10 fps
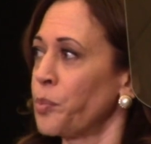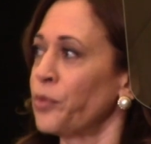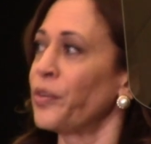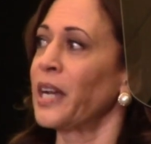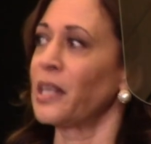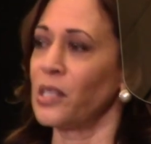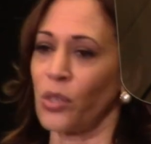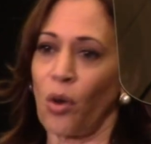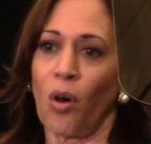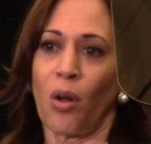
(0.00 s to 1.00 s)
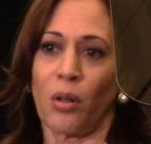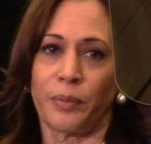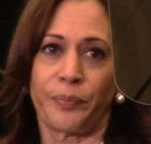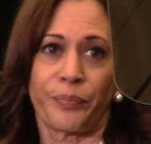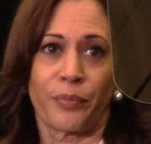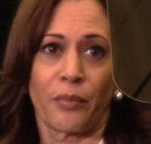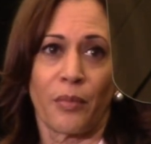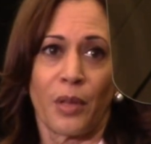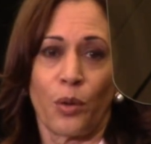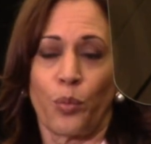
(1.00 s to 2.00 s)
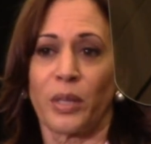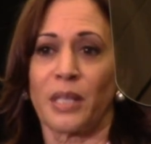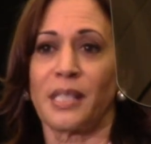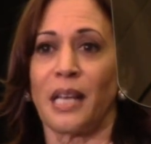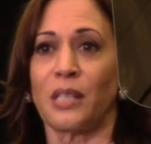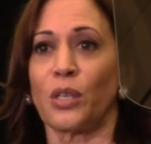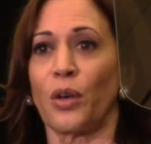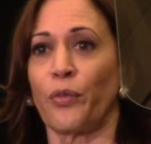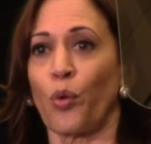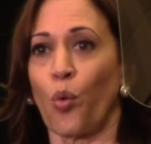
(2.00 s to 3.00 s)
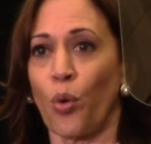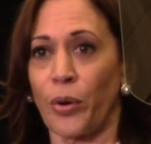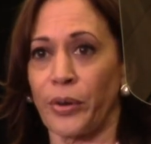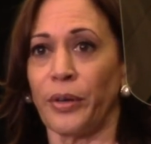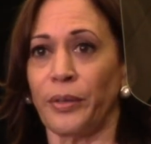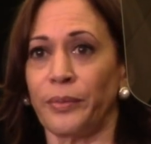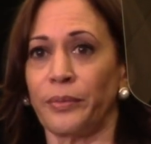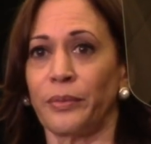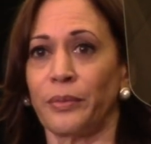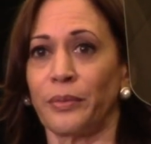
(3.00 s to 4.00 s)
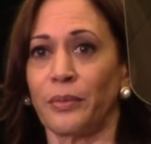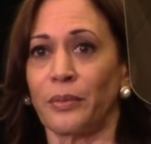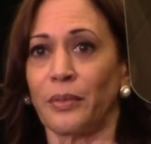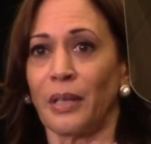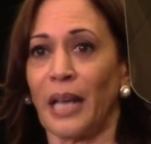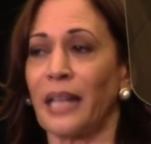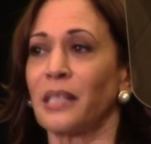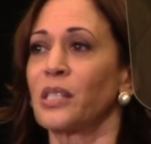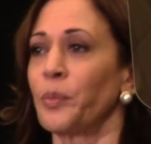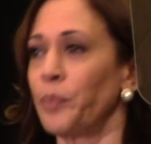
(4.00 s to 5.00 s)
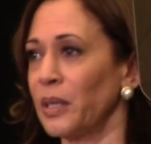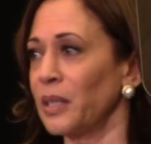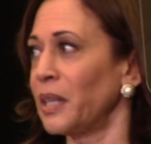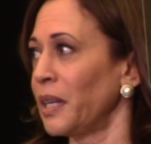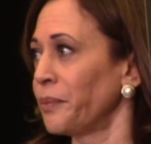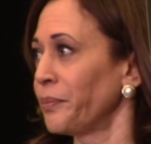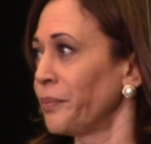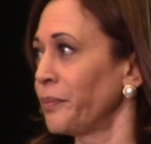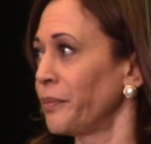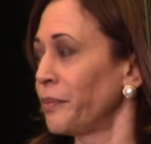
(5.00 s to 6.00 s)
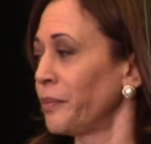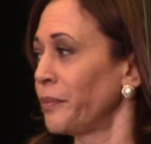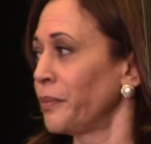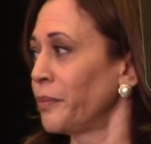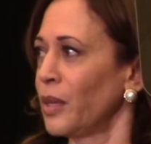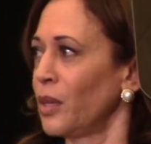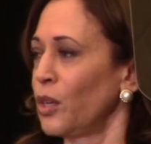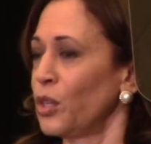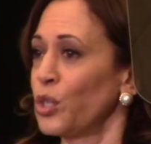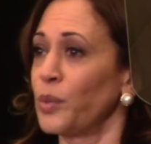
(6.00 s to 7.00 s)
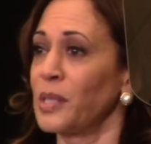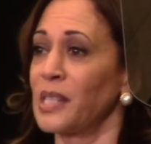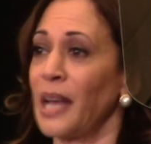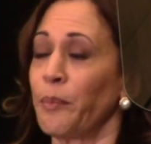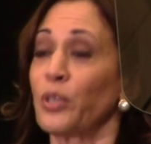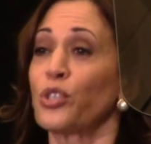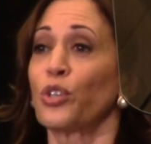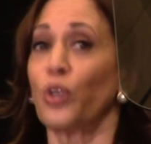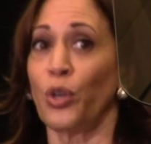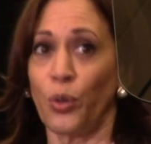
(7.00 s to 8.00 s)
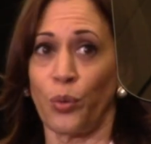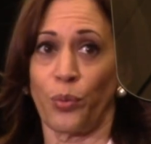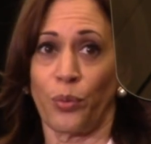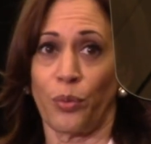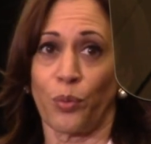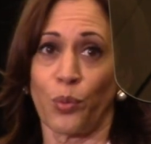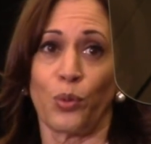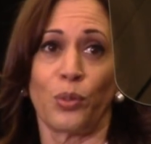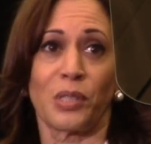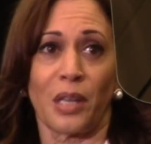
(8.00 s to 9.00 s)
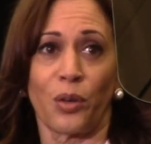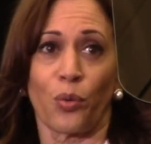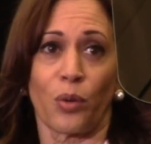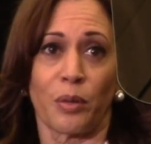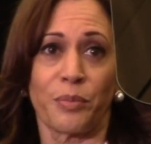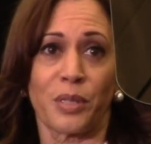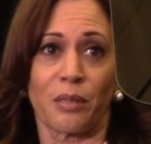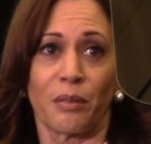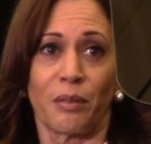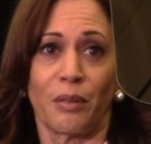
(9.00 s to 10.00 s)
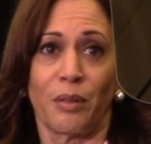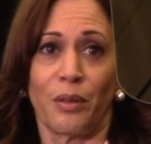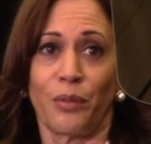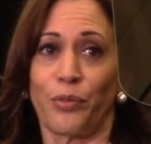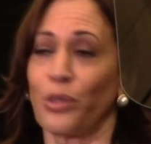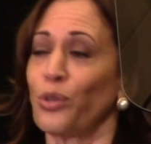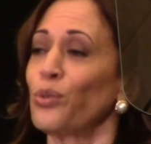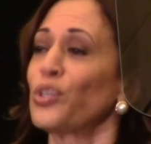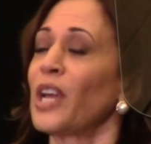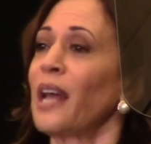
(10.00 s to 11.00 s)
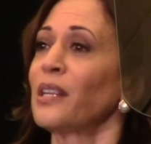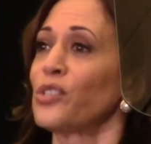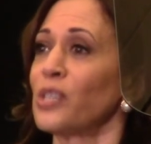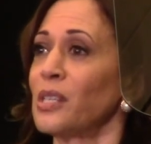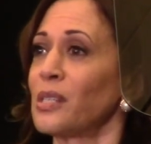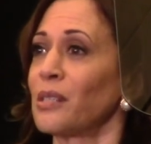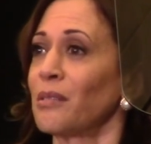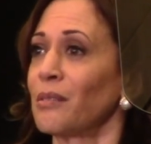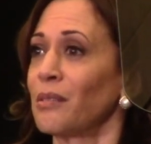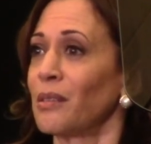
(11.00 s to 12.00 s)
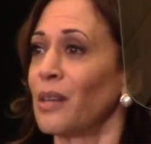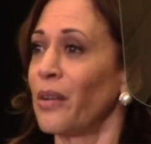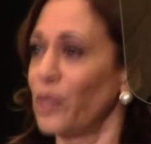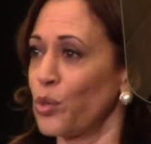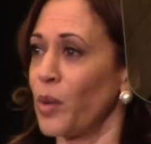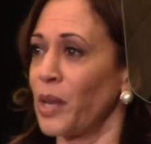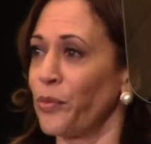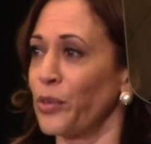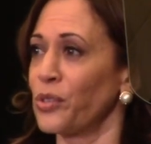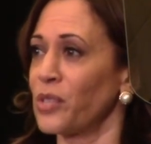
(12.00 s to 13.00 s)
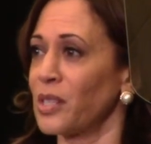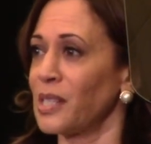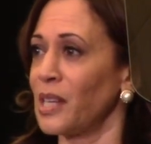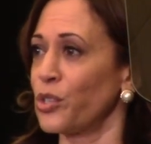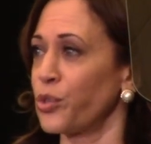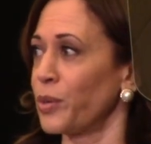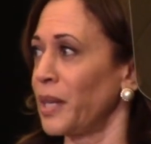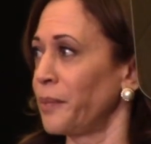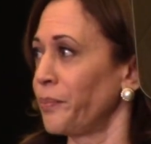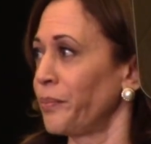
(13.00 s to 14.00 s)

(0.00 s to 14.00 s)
provide us all with a sense of order and stability to establish new rules and norms for the new challenges of the 21st century.